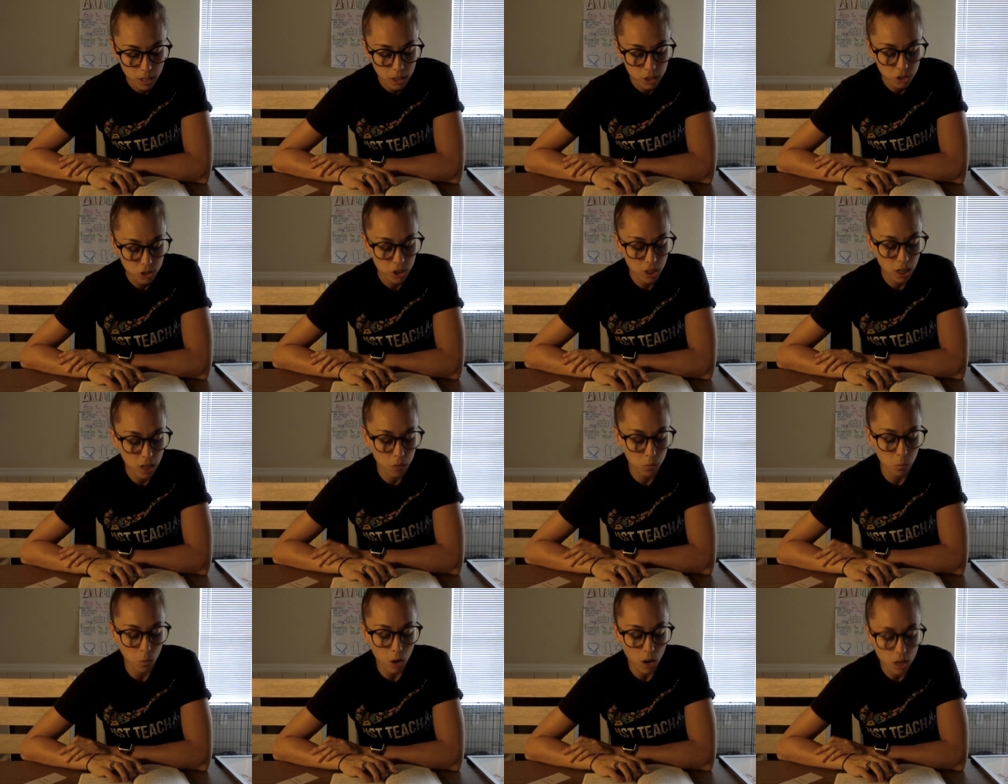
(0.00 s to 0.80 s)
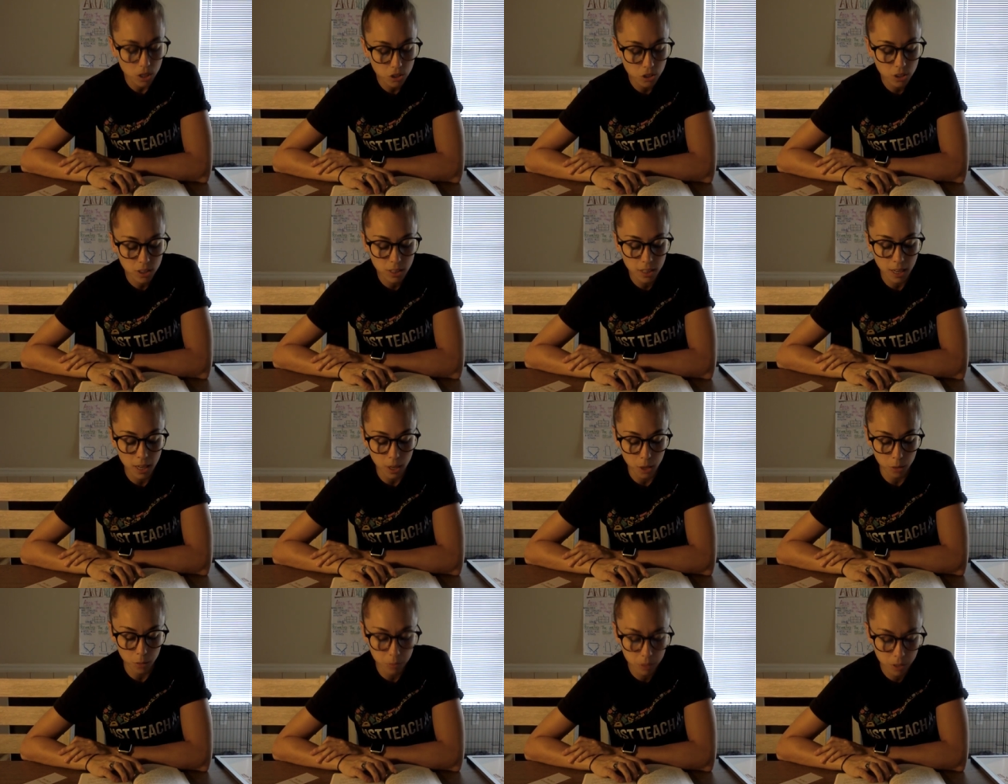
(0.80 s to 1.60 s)
She had watched and
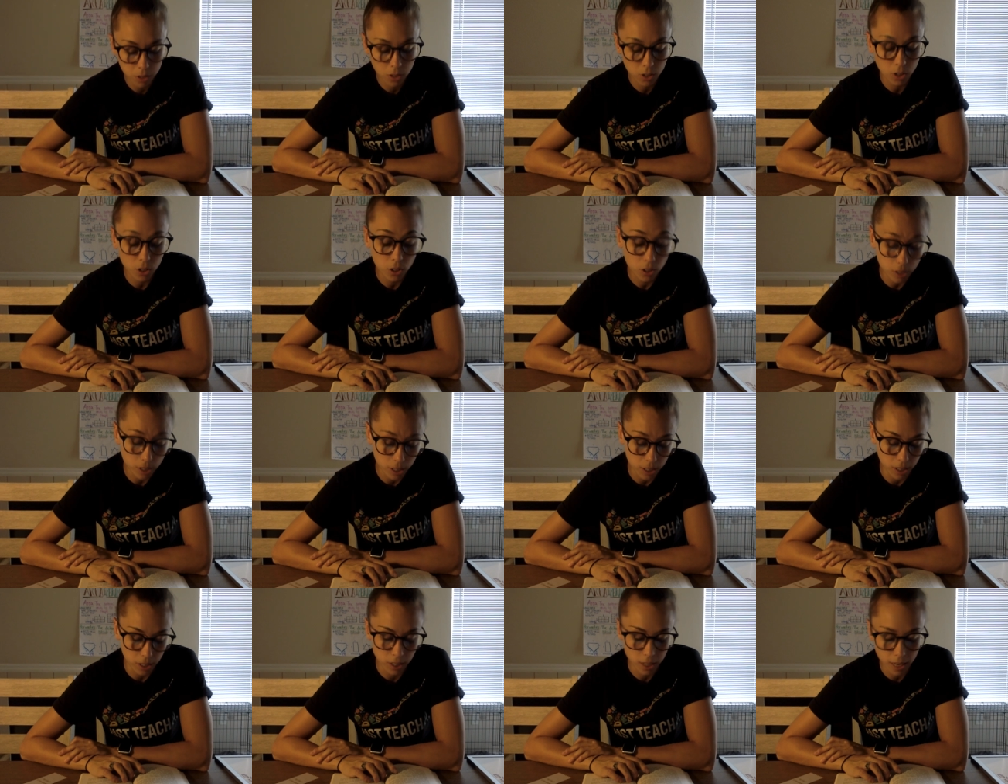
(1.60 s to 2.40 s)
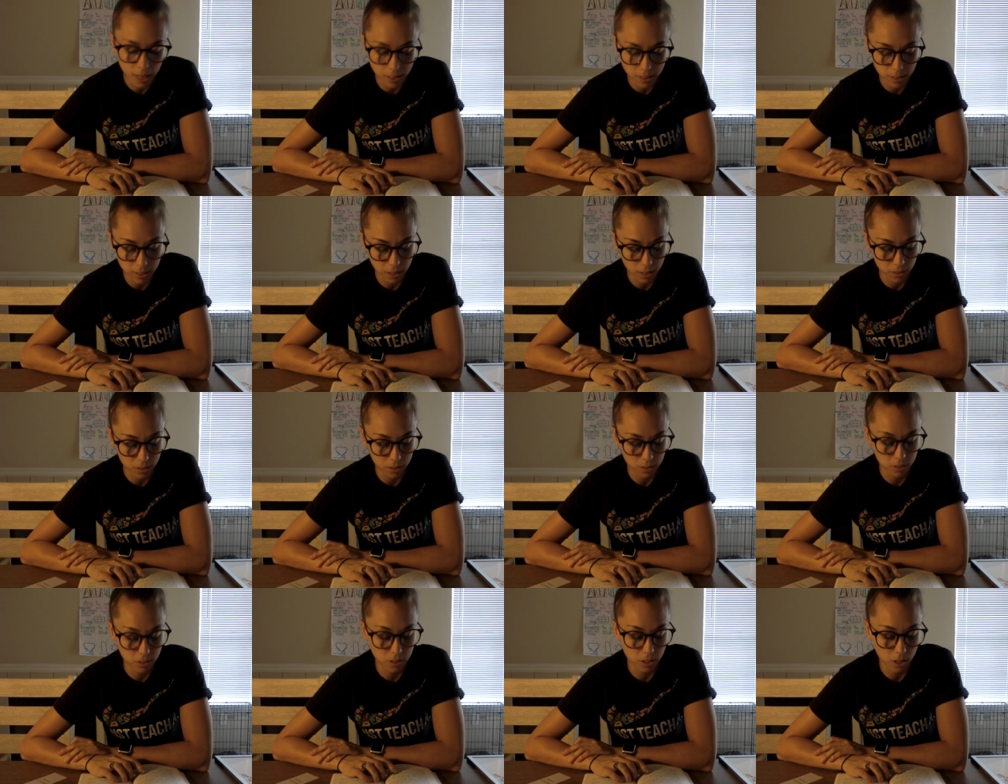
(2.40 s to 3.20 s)
helped earlier as the
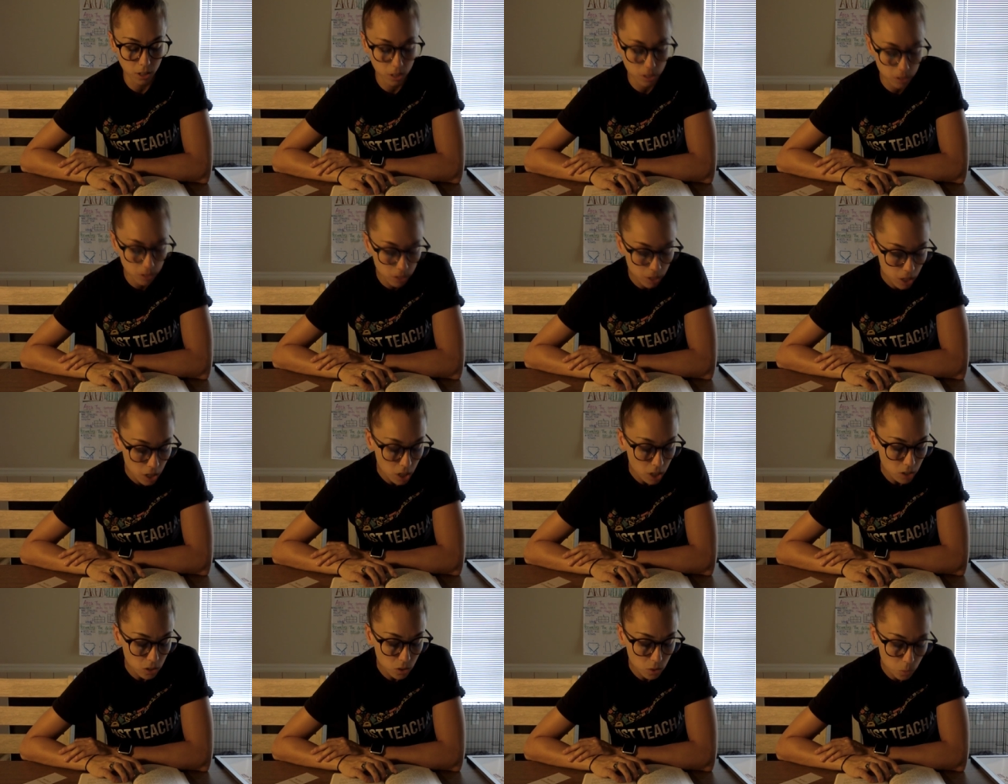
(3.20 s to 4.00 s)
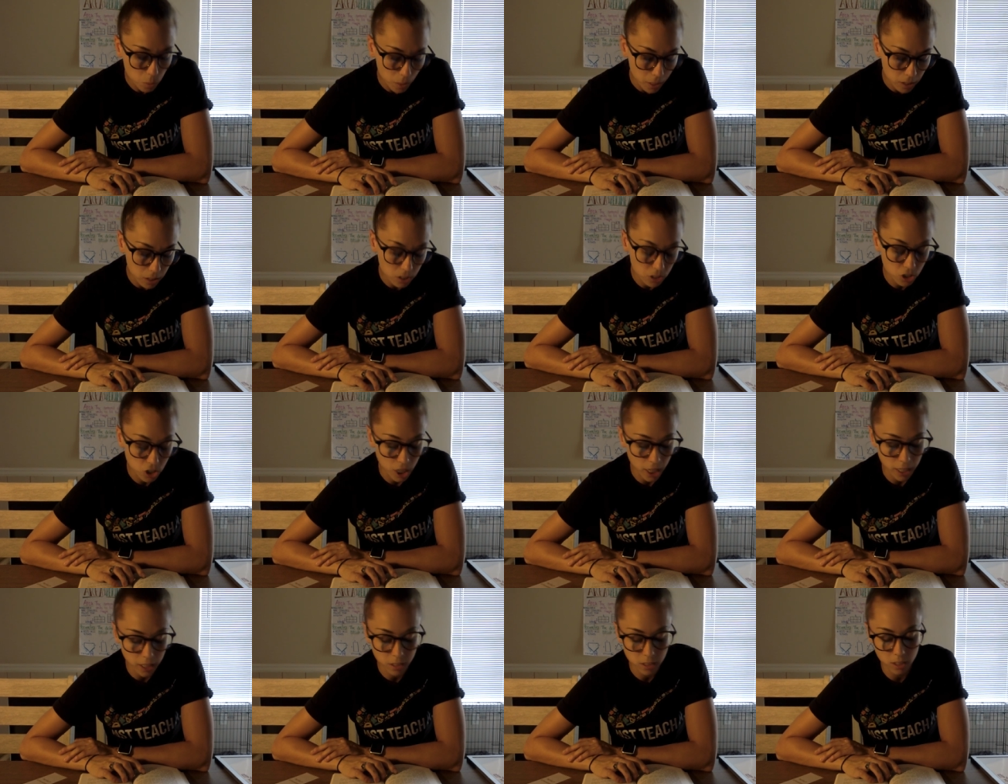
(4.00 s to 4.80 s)
others donned sweaters,
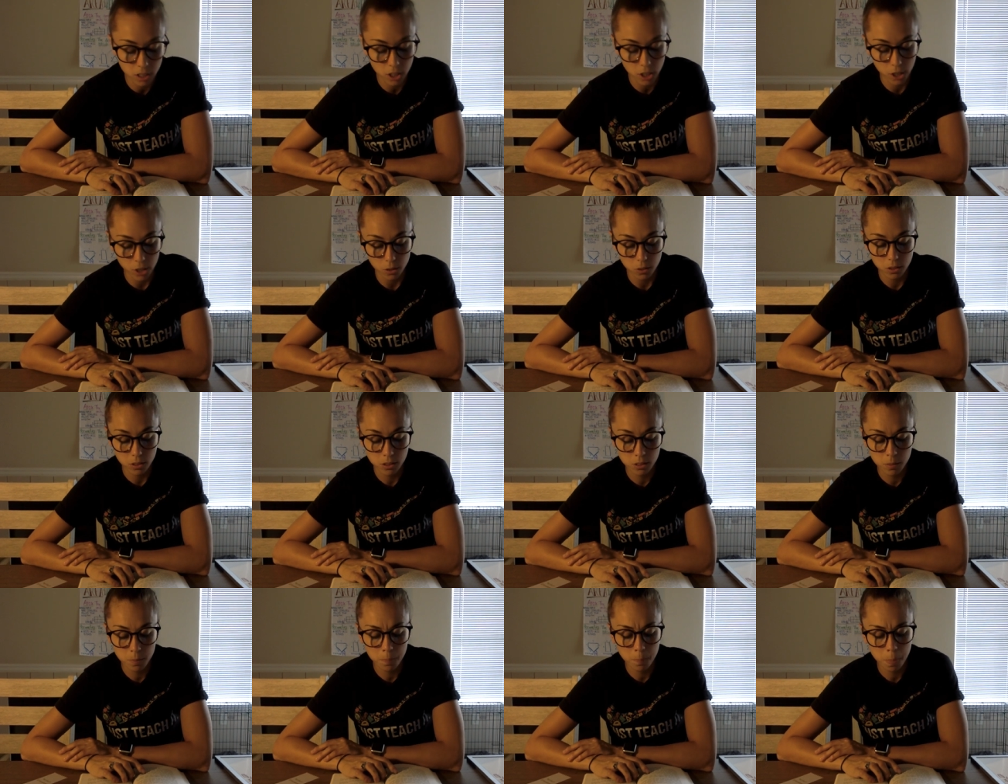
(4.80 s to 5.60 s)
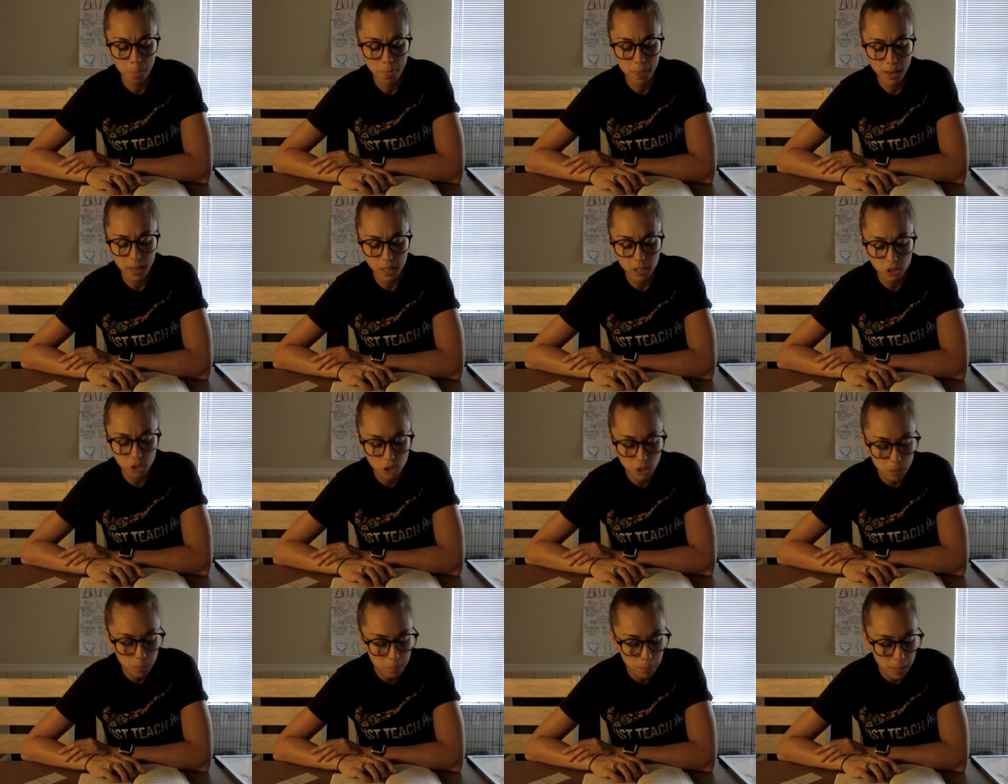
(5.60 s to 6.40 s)
jackets, and coats, and
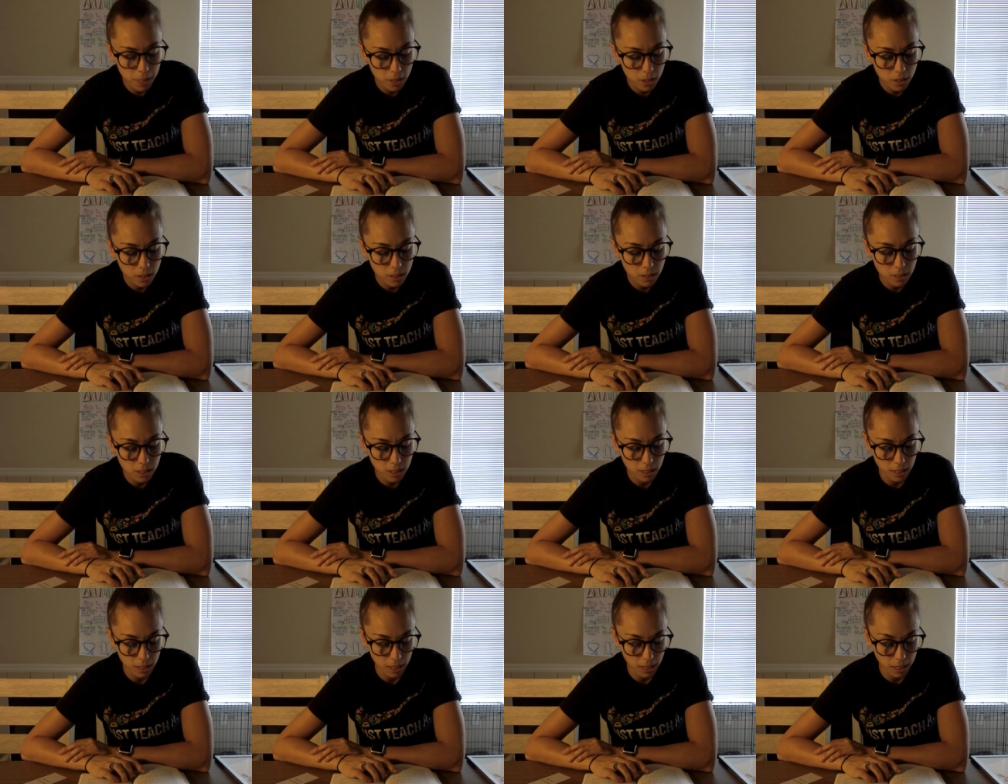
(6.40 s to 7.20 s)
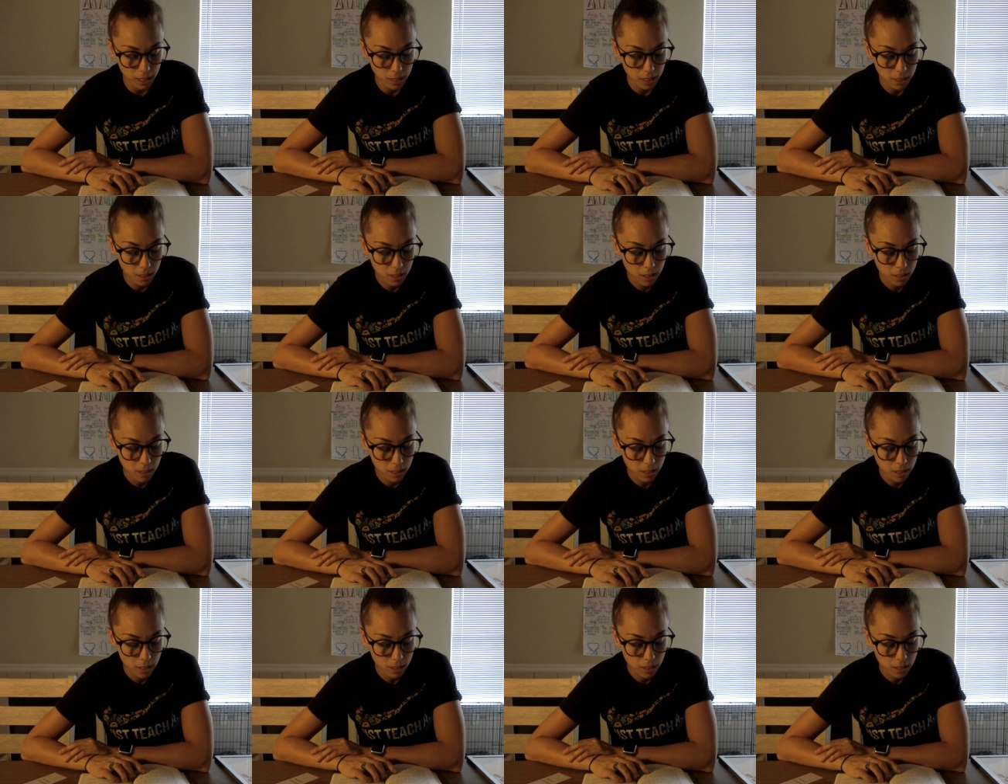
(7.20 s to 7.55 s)
she peered into the night,